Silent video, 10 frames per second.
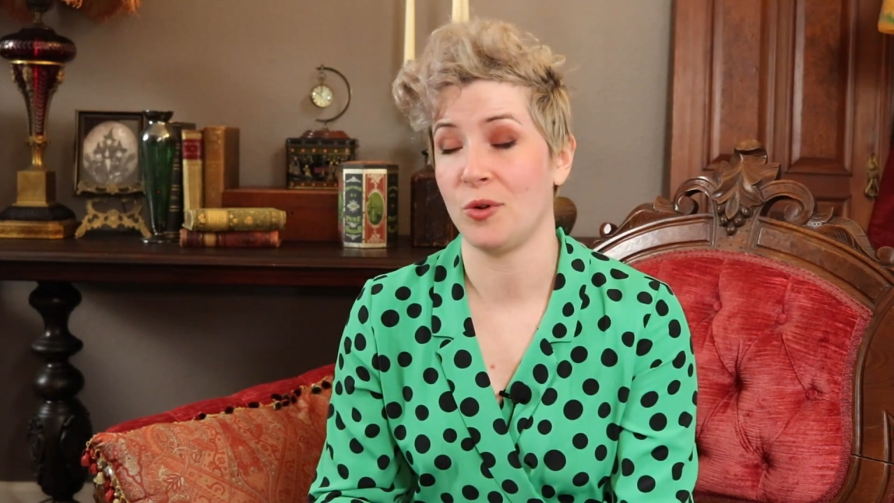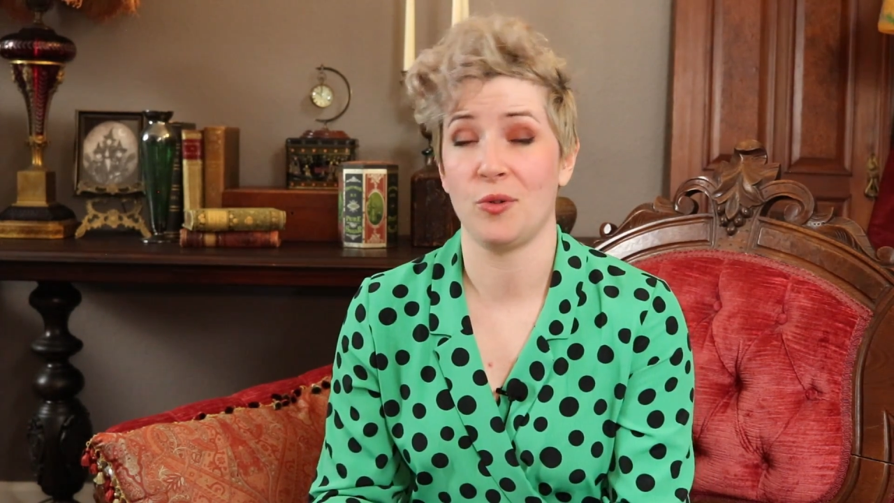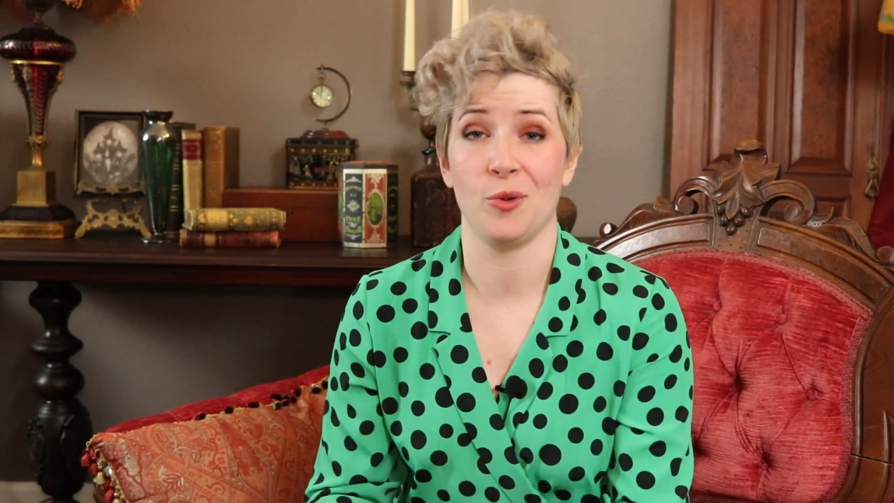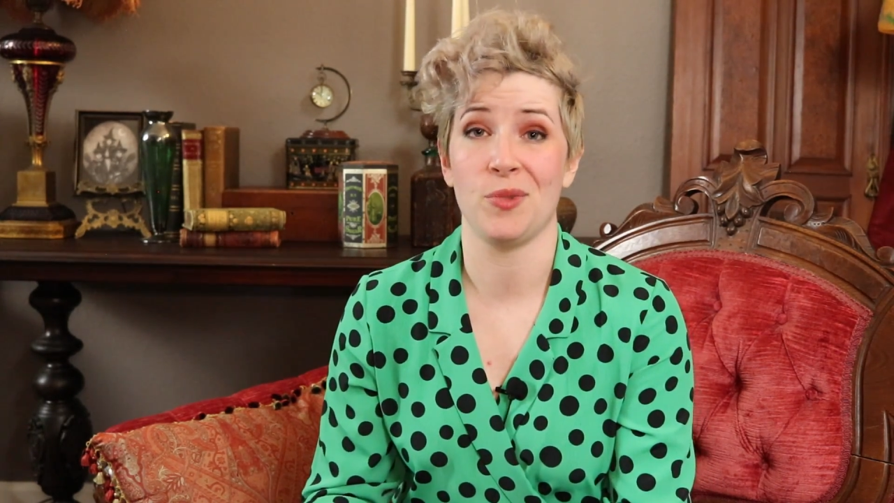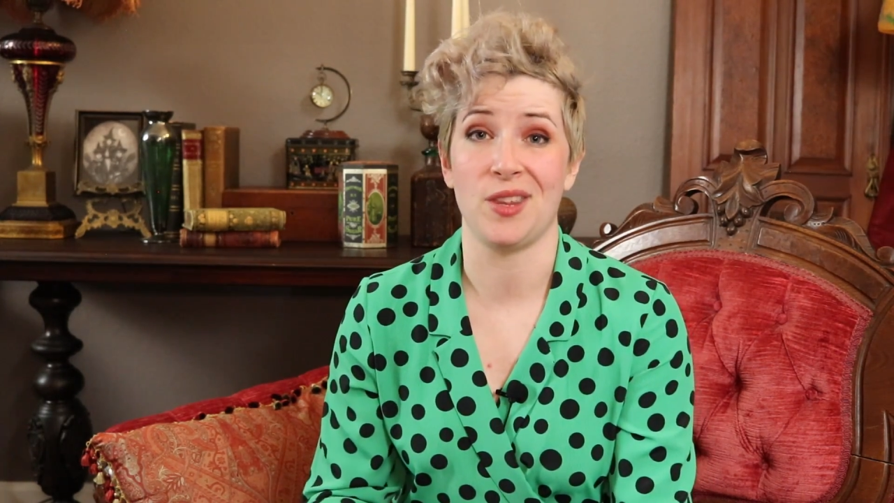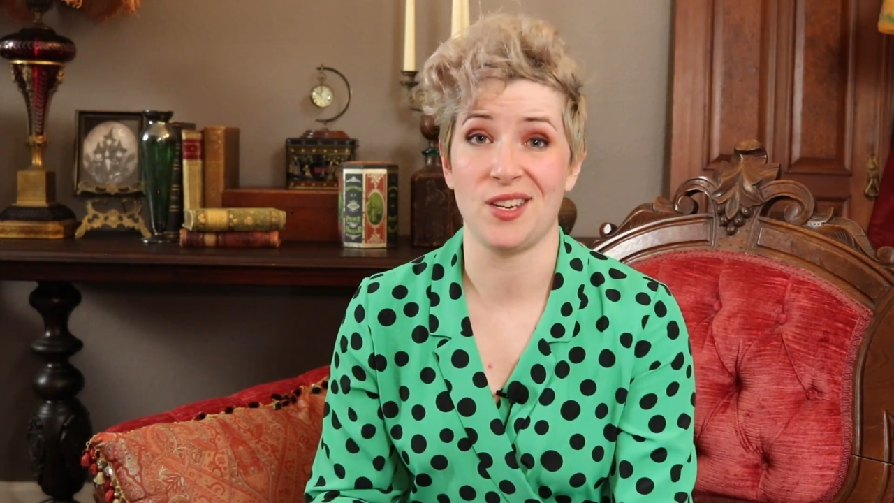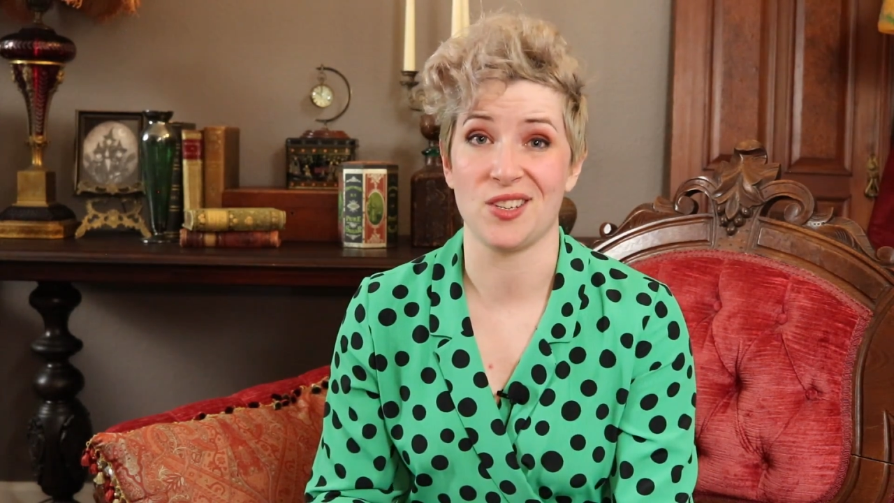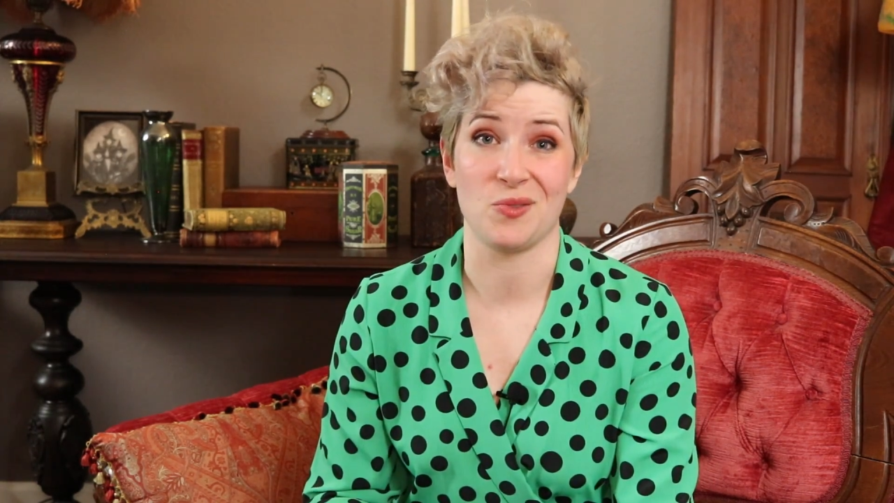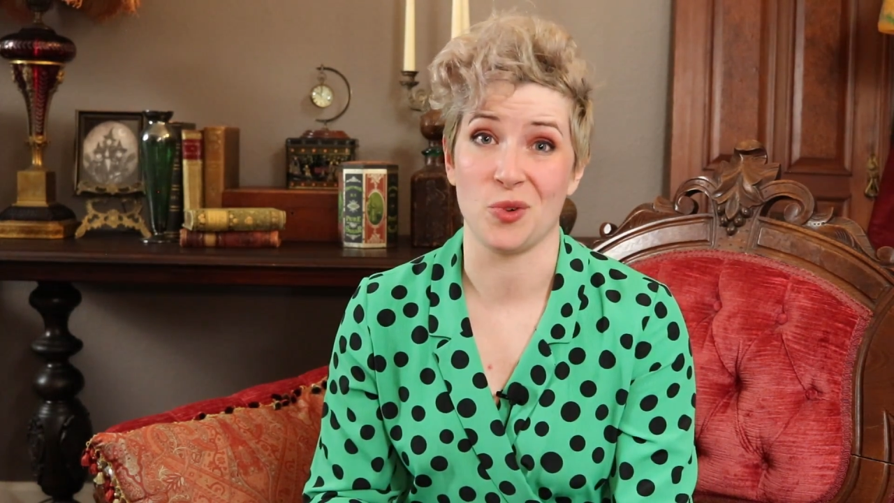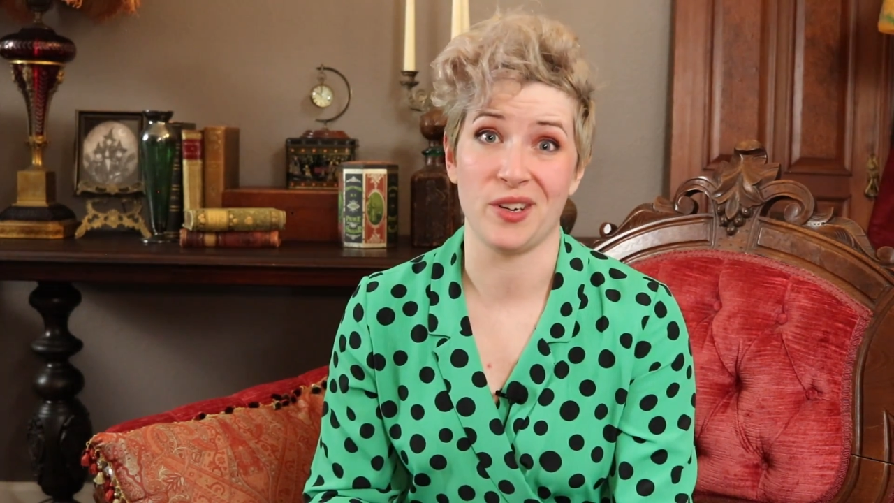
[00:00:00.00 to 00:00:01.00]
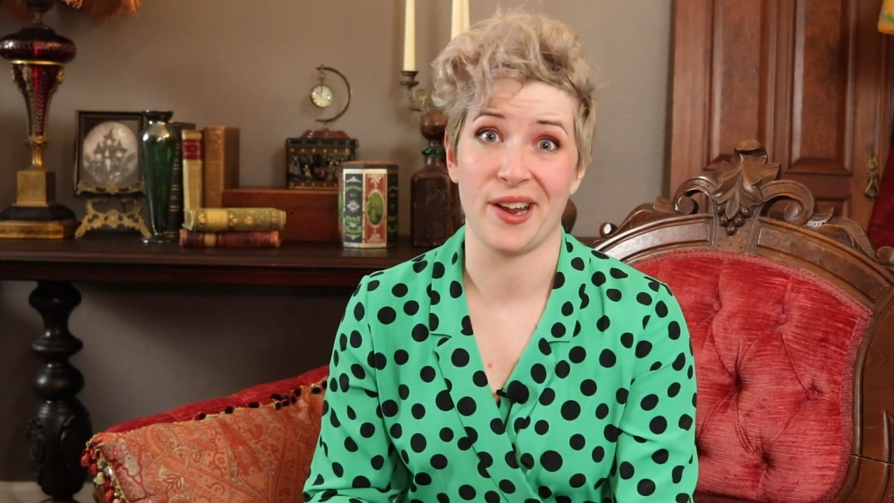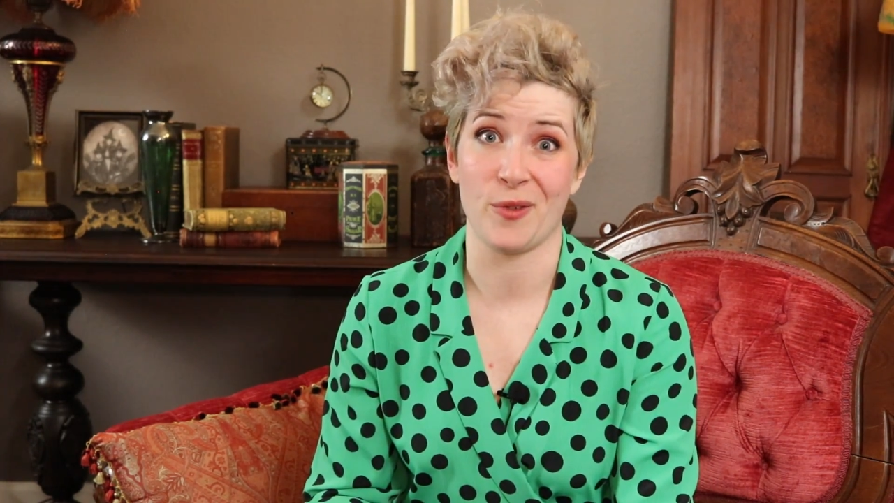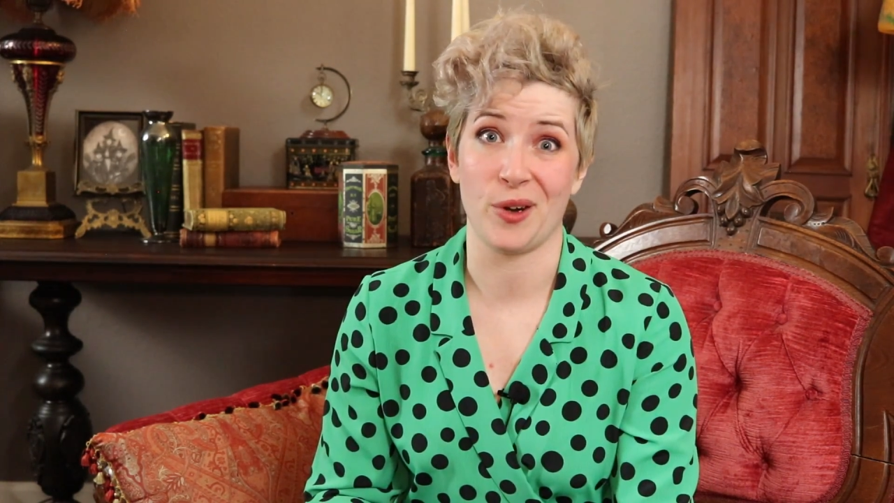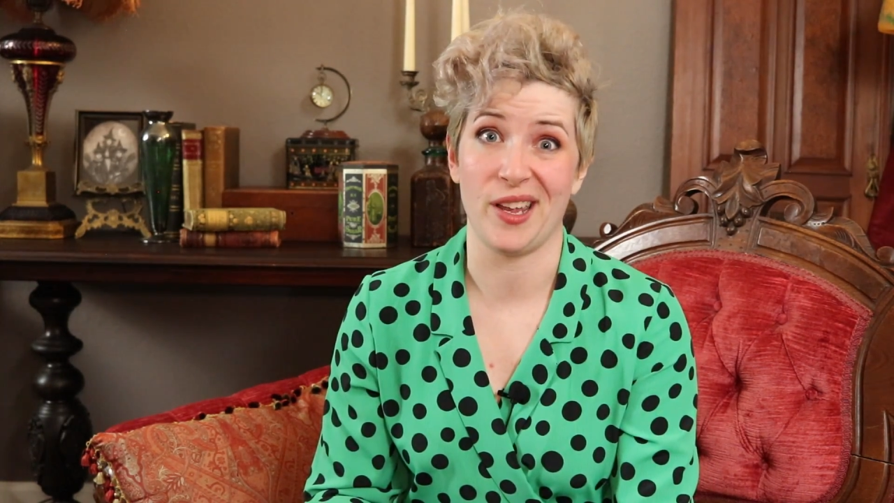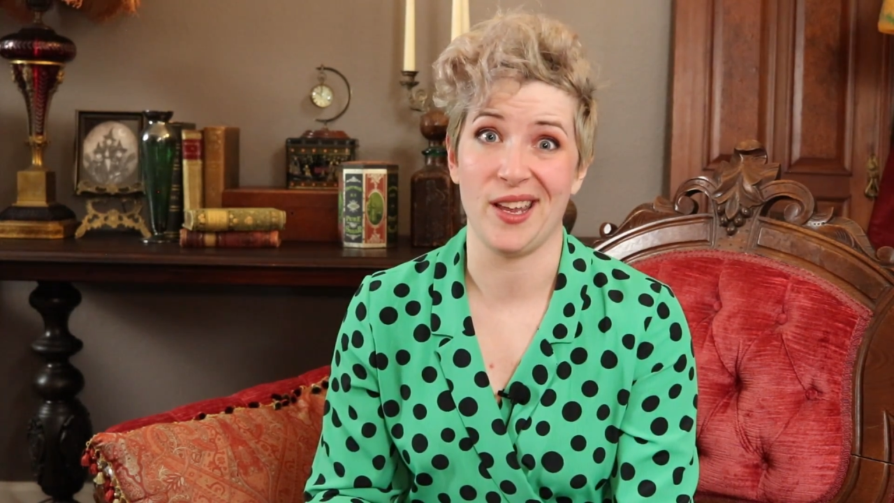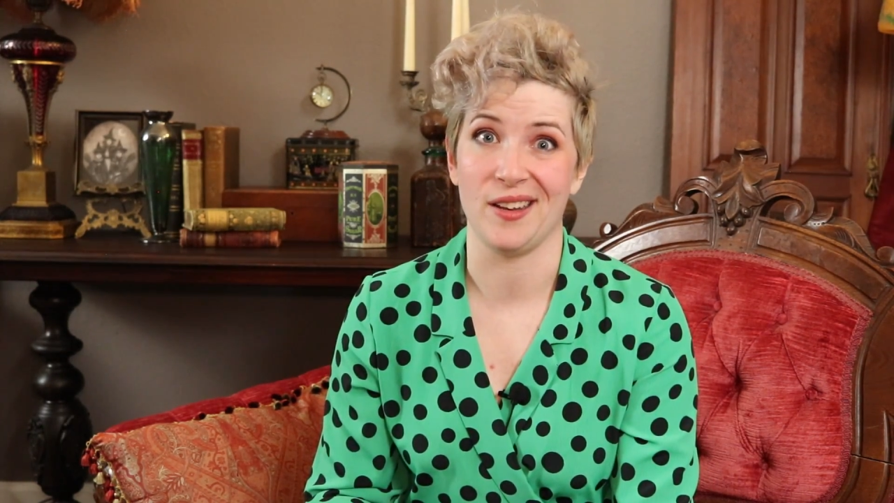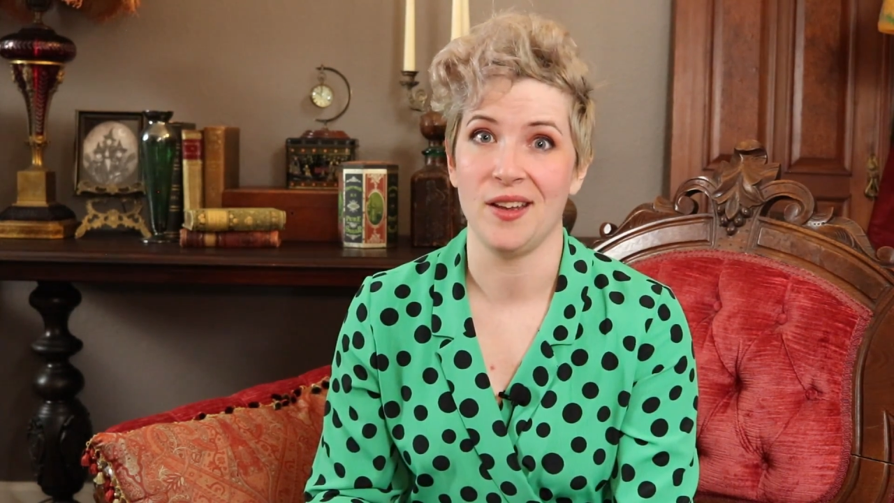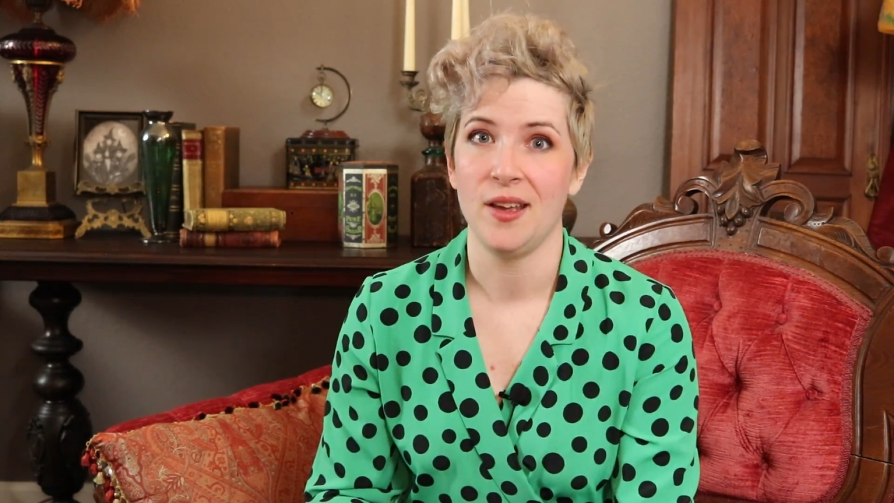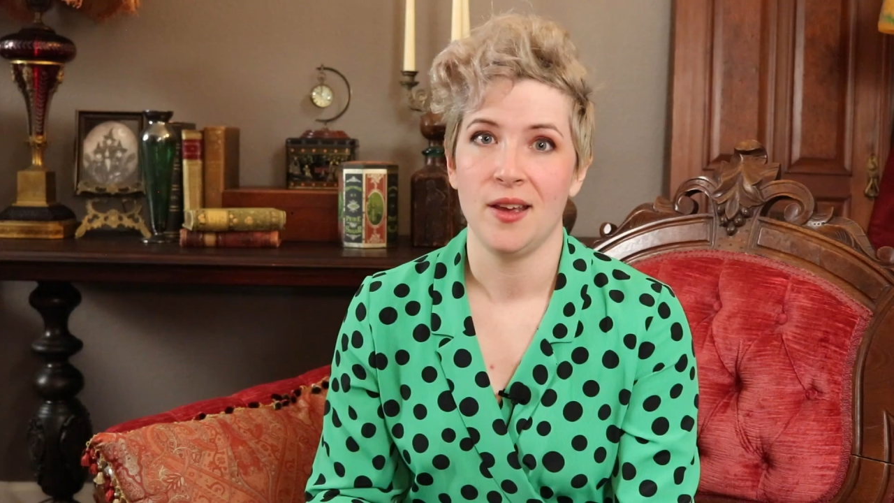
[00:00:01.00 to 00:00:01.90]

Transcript: or a room they just were never in.